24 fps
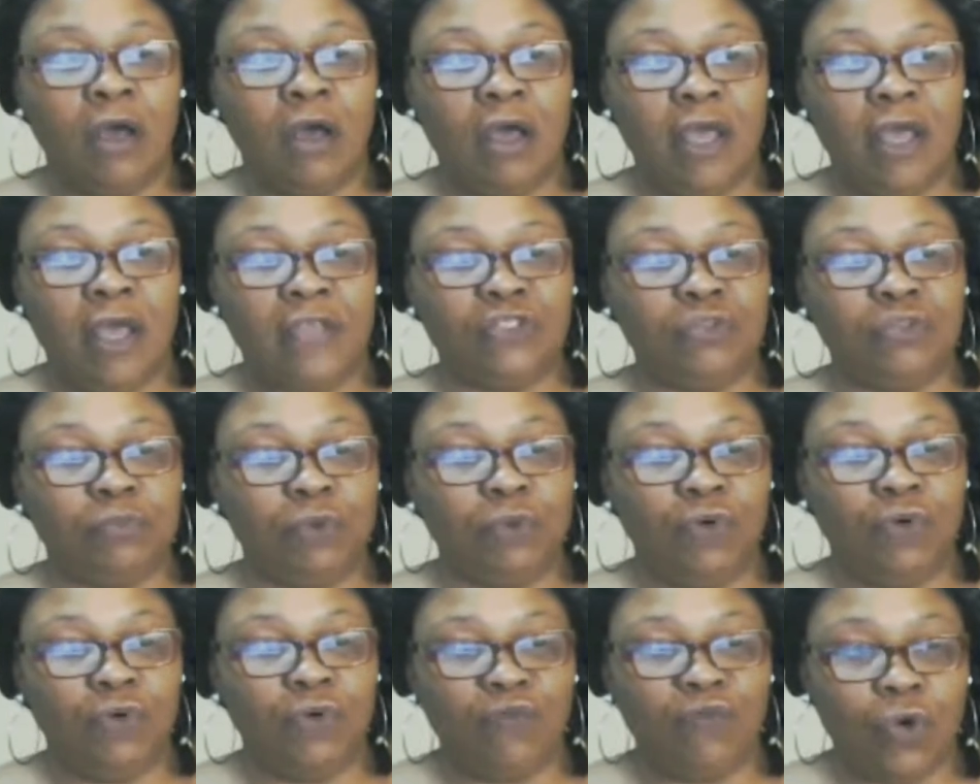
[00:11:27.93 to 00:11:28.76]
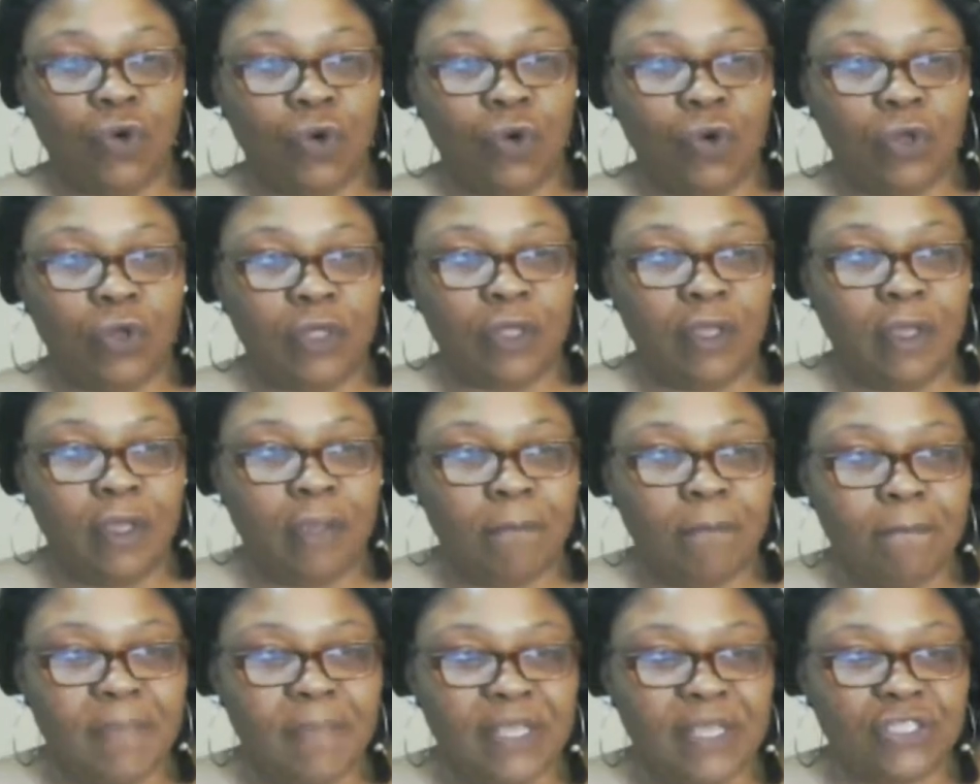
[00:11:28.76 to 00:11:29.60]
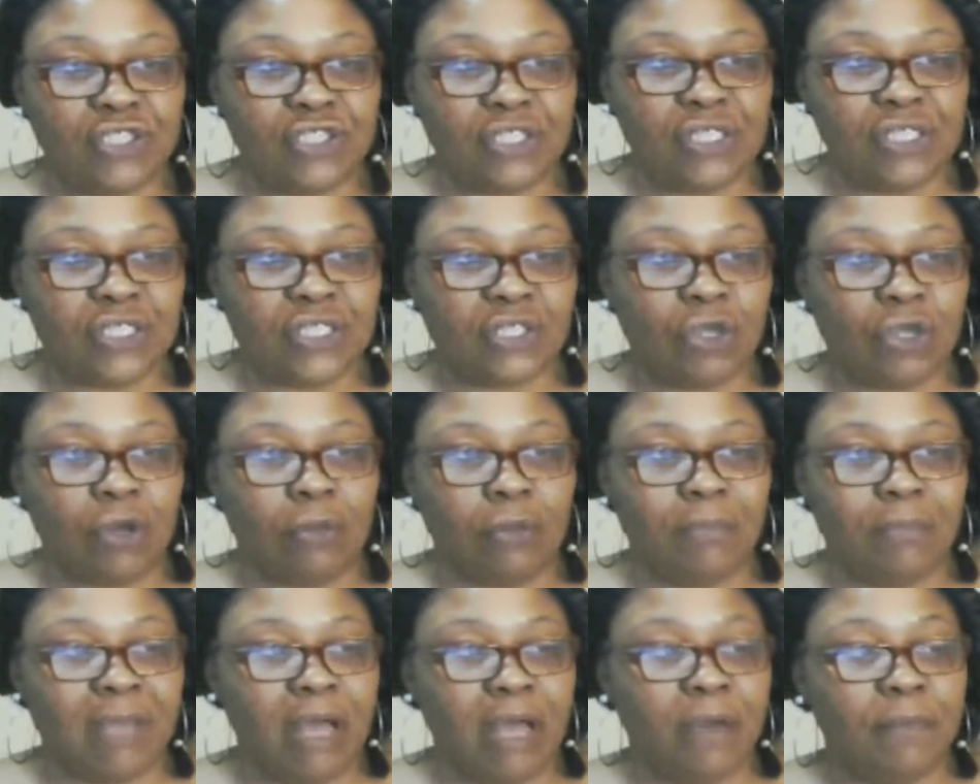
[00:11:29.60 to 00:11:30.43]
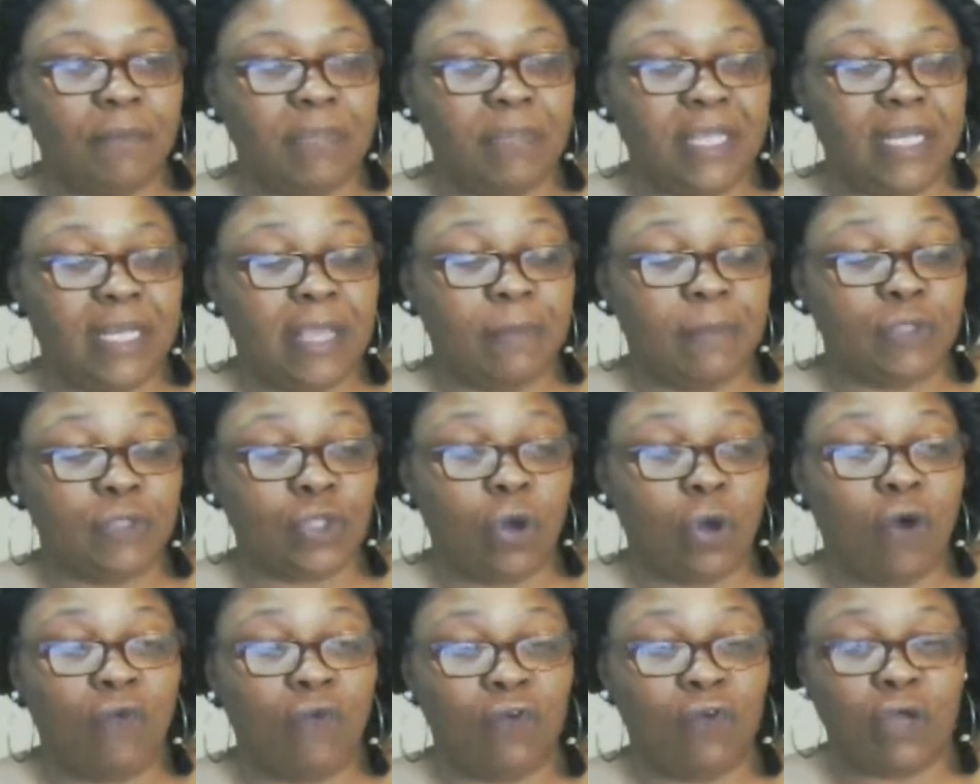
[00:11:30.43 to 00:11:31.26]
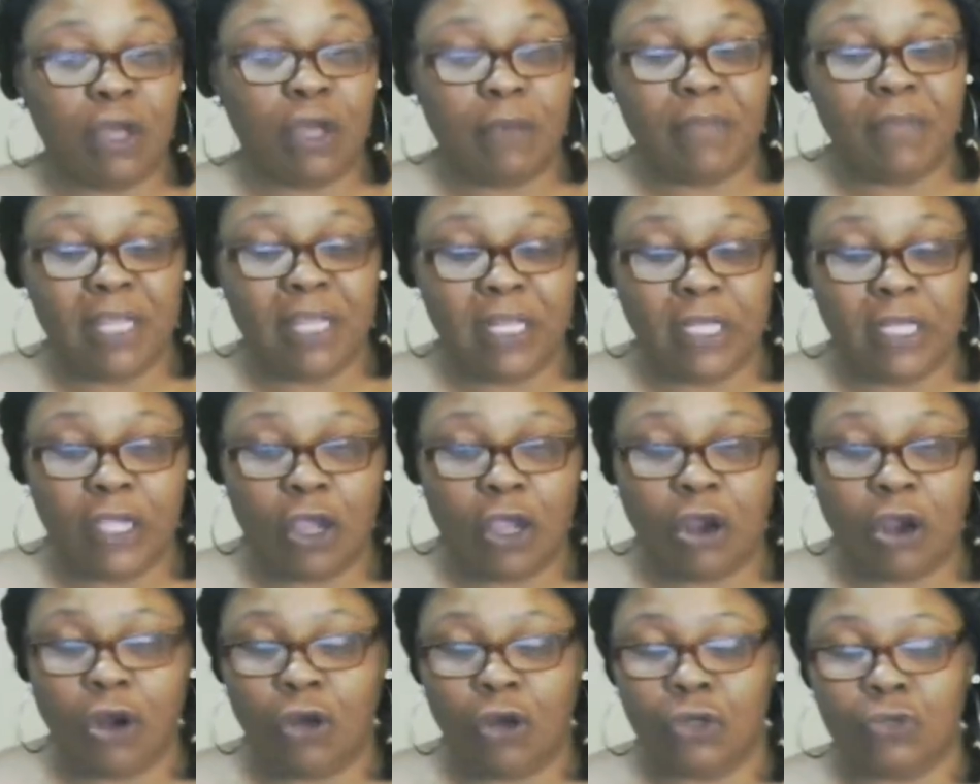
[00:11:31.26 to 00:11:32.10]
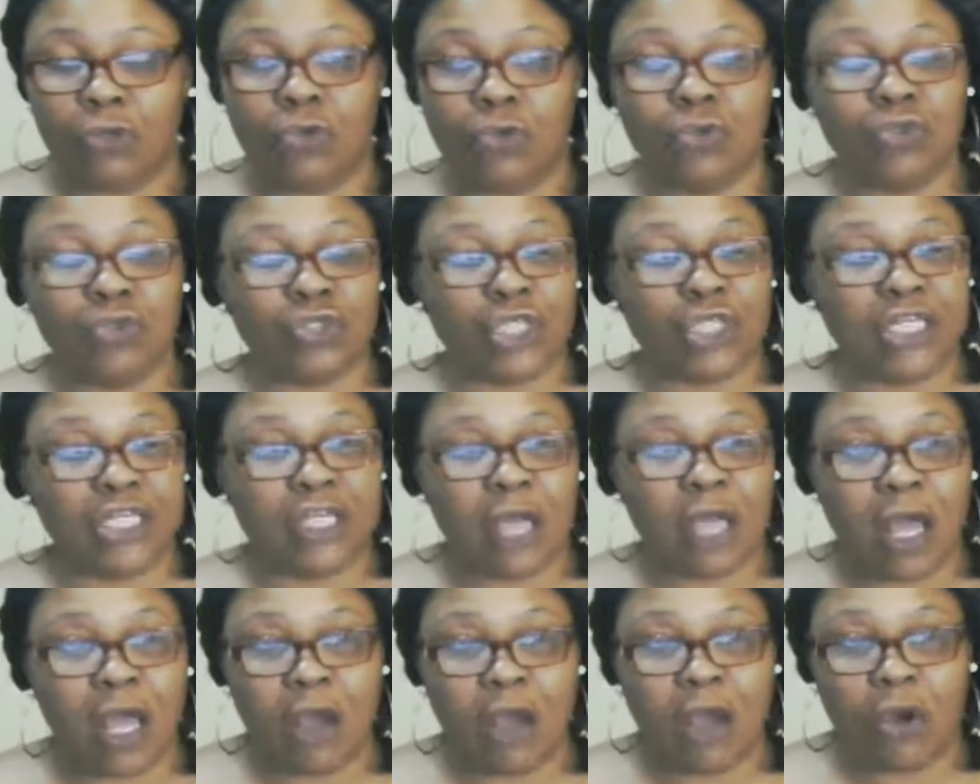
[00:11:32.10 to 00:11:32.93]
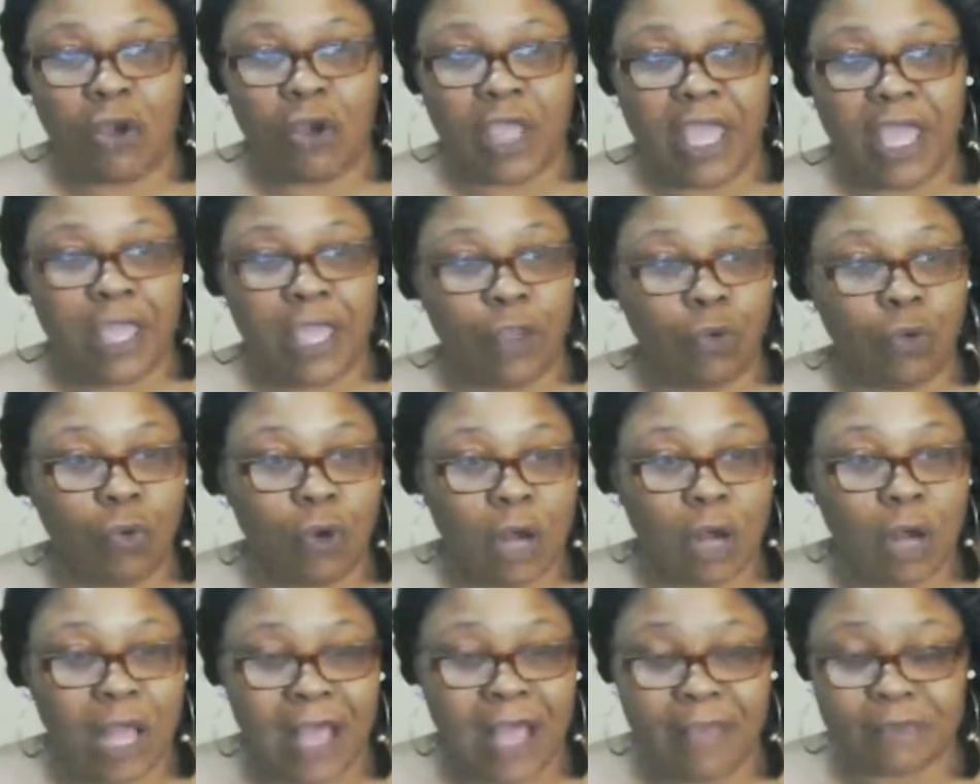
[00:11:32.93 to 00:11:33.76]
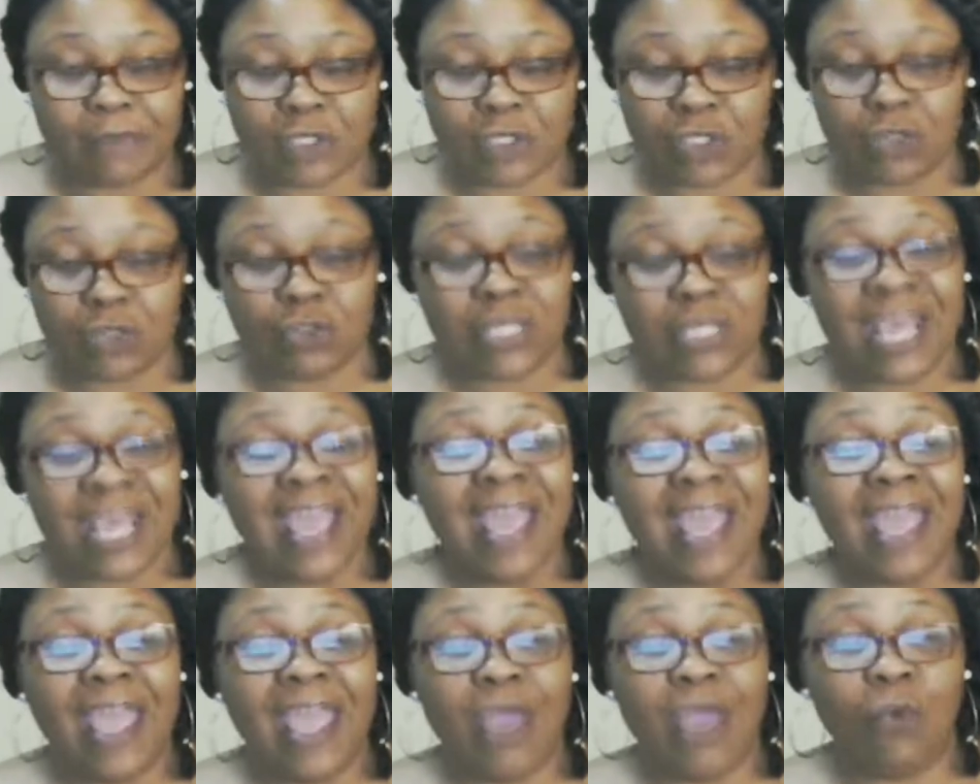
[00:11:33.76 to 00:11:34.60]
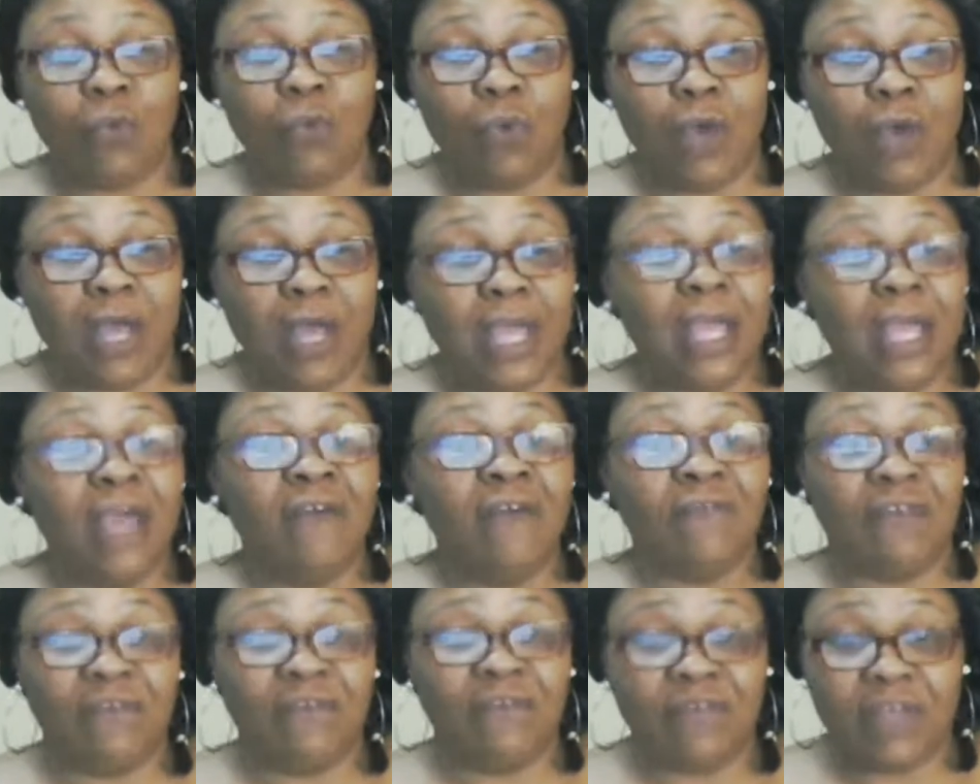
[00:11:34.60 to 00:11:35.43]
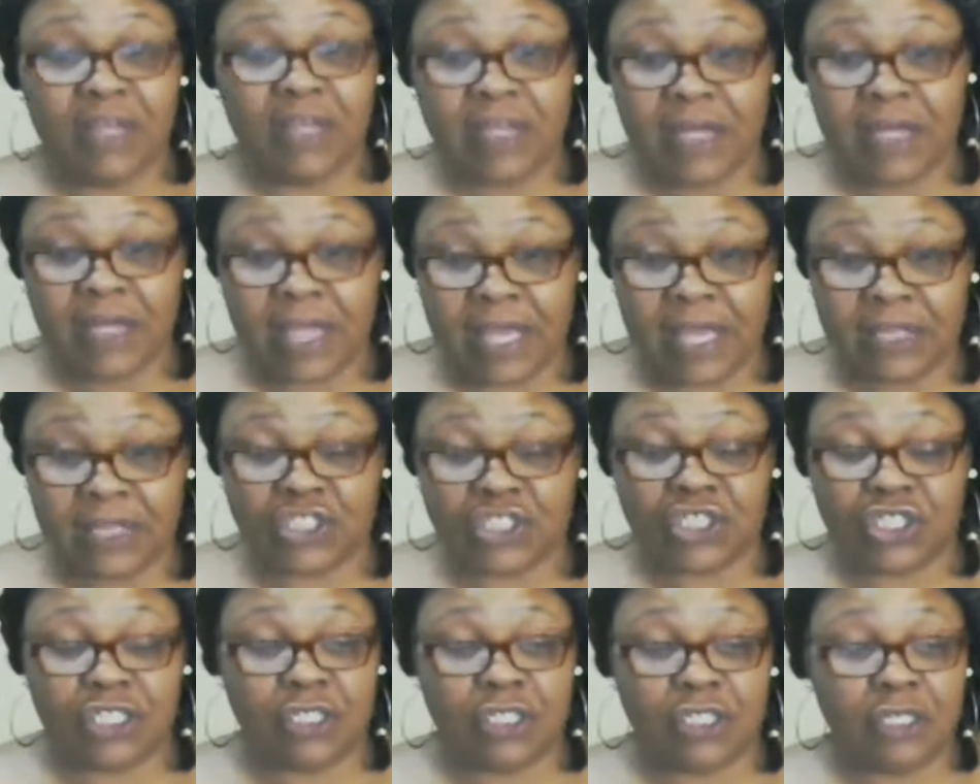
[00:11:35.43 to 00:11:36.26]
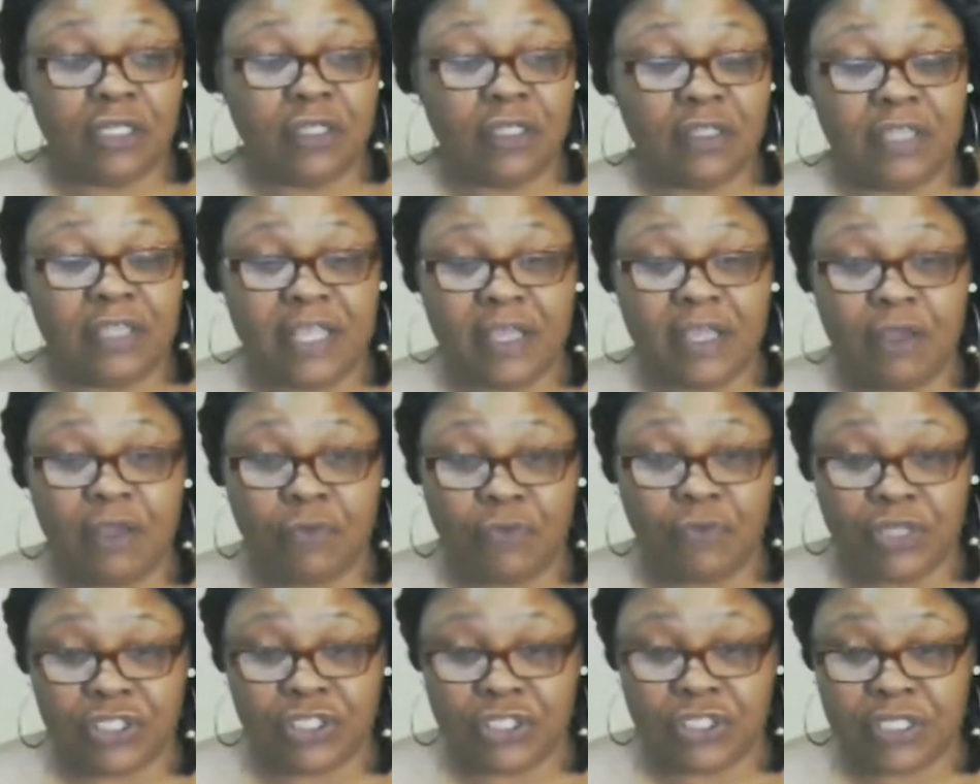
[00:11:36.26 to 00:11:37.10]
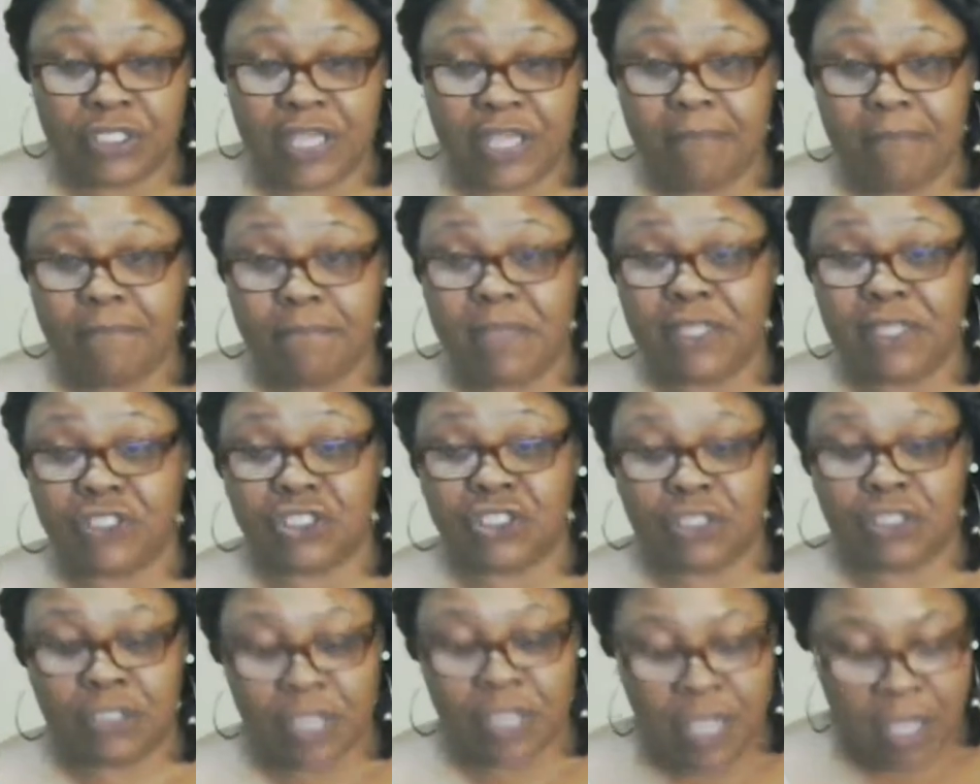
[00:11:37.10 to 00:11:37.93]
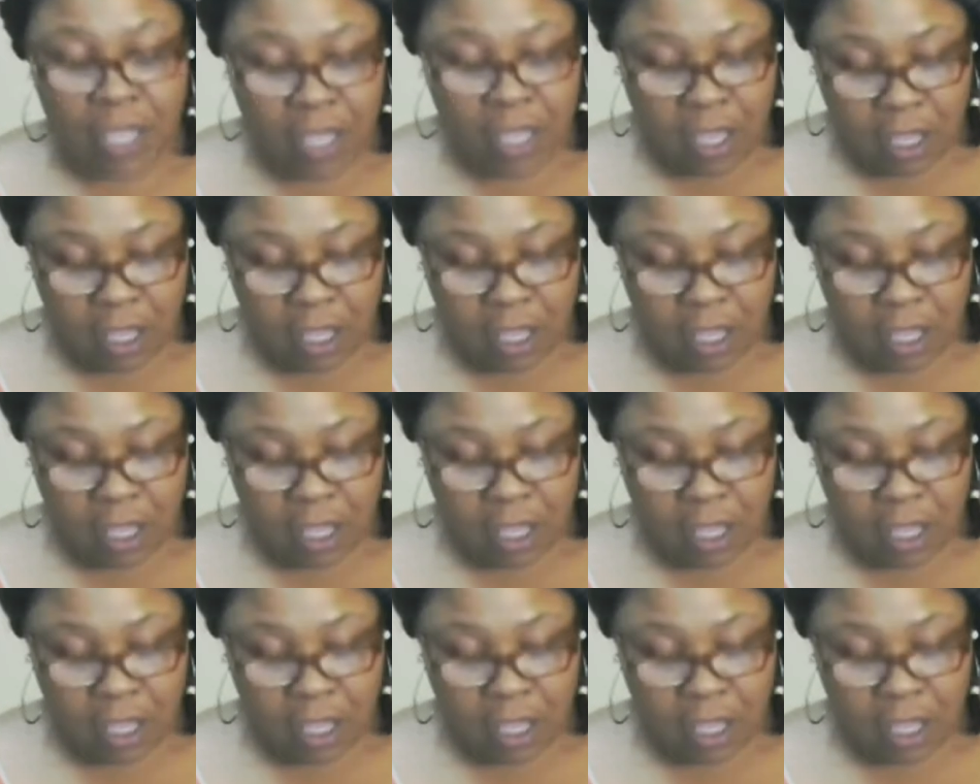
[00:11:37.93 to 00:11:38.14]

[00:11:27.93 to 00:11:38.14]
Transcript: As you move forward on an ambition, it's talking about being able to overcome any hurdles and or obstacles, and what fulfilling that agenda and reaching that mission,